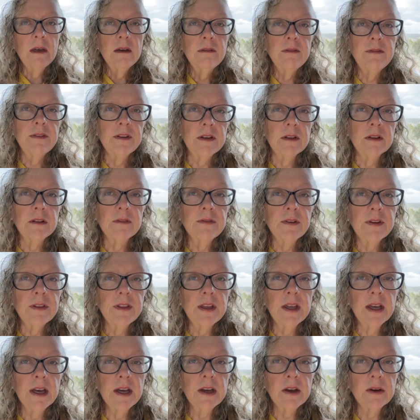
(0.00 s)
feel for
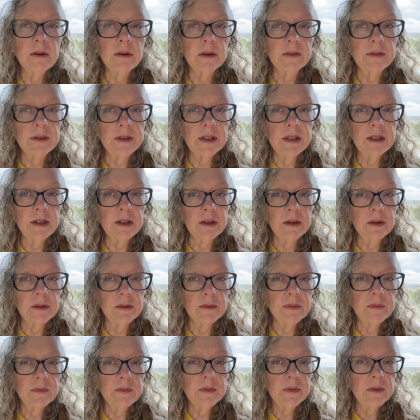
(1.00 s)
the echo of it in
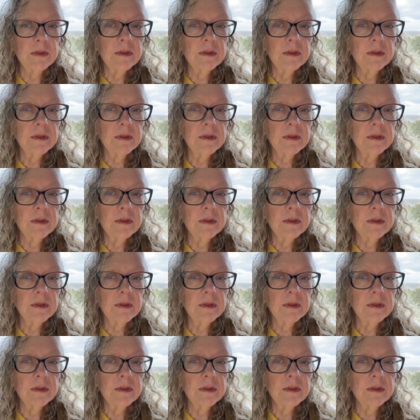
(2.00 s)
you.